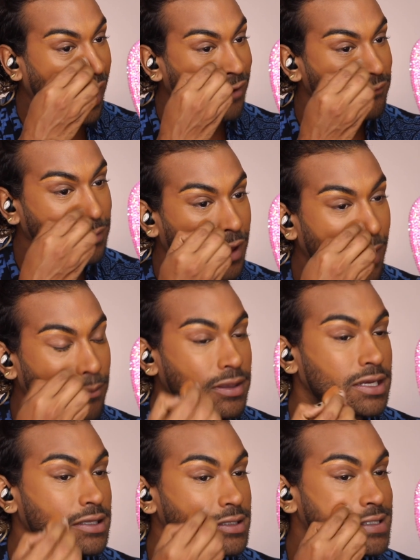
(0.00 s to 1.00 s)
have not
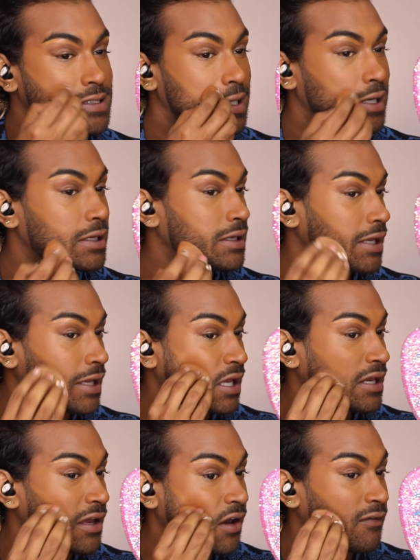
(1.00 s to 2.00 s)
been in the sun
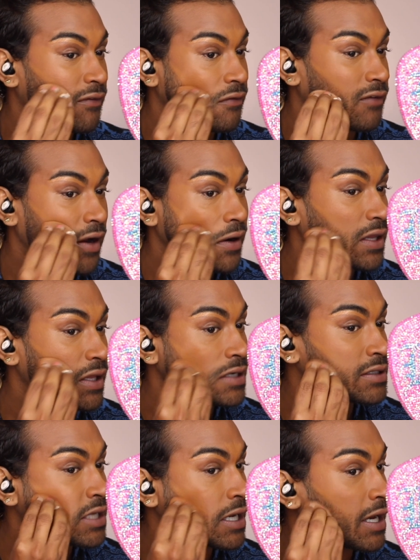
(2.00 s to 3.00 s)
in a very
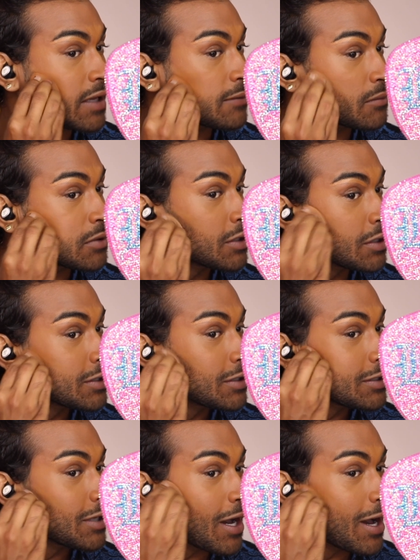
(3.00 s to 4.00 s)
long time.
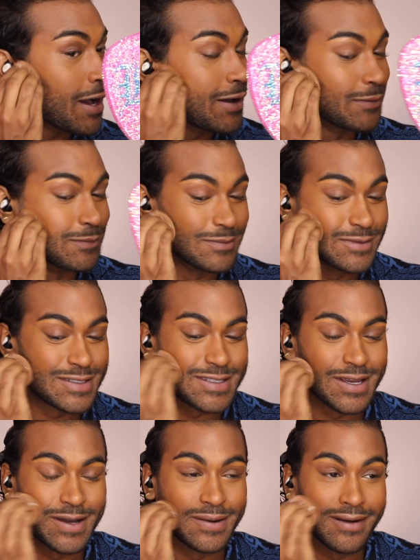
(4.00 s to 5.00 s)

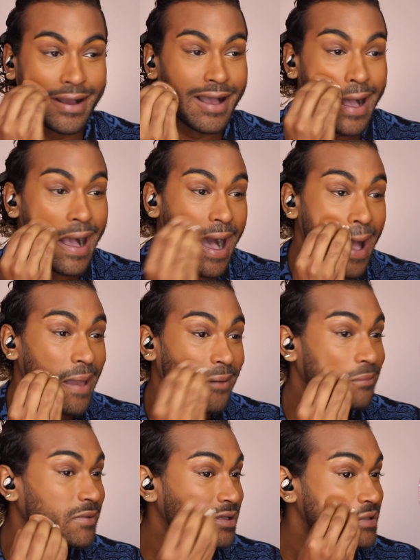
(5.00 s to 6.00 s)
So I
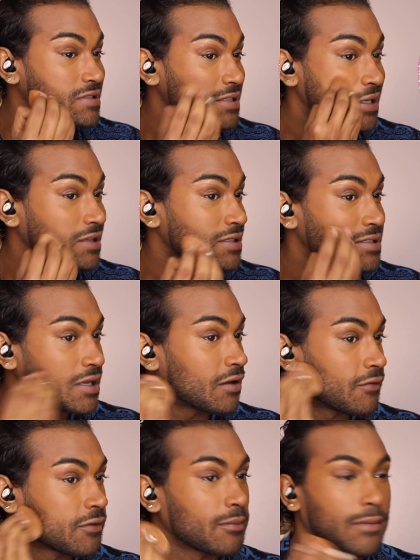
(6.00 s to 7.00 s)
have been seeing the
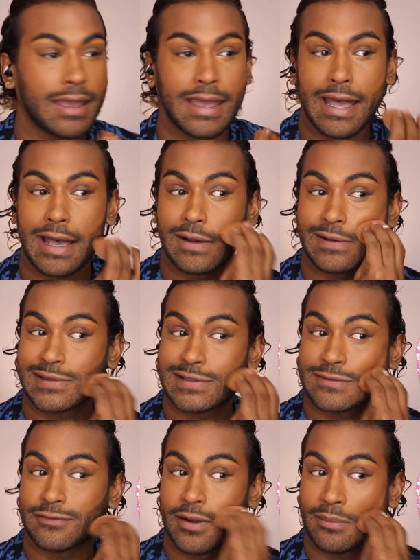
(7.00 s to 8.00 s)
sun from my house,
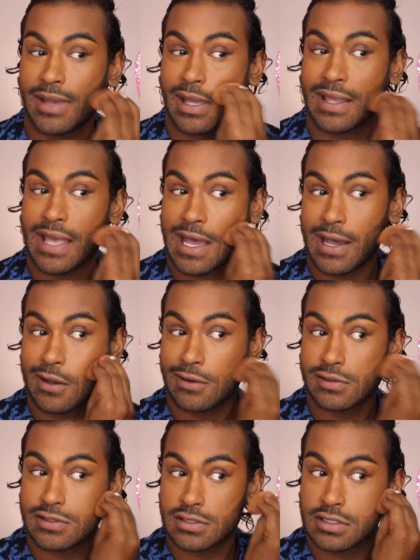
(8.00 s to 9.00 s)
from my
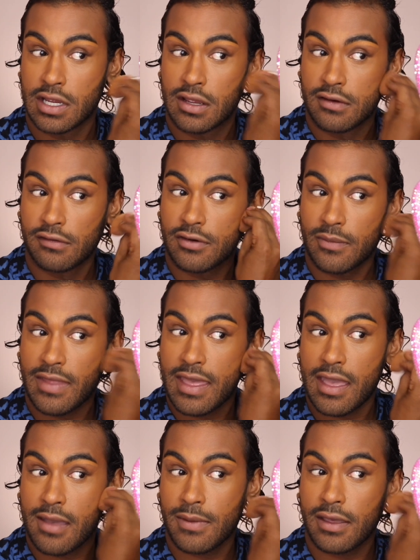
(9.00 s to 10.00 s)
couch, from the
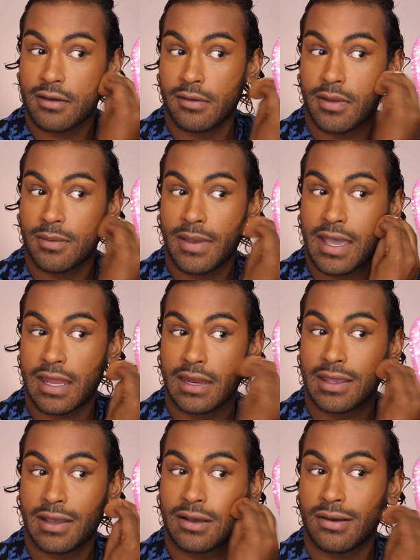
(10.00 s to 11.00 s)
hammock on my
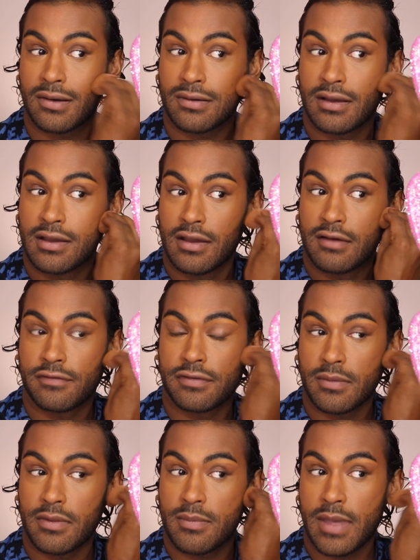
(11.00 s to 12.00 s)
patio,
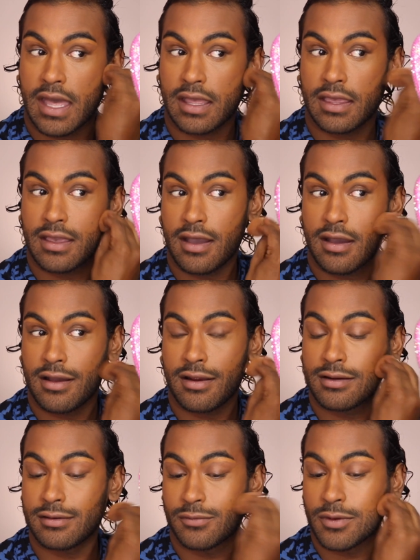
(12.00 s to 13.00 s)
from the
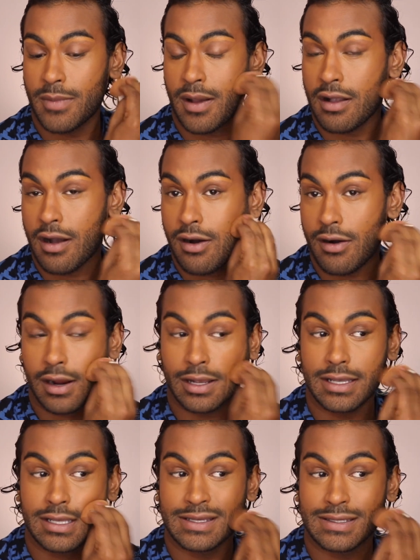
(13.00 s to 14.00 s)
backyard where my car
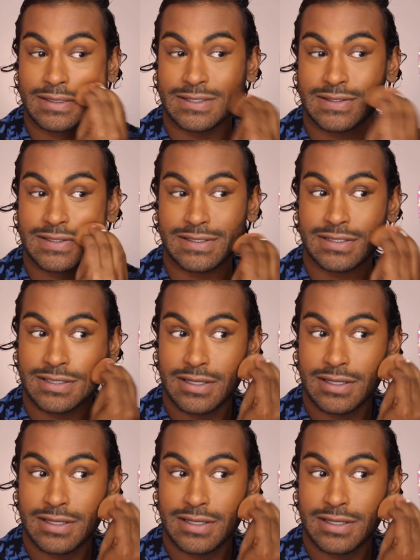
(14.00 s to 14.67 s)
is.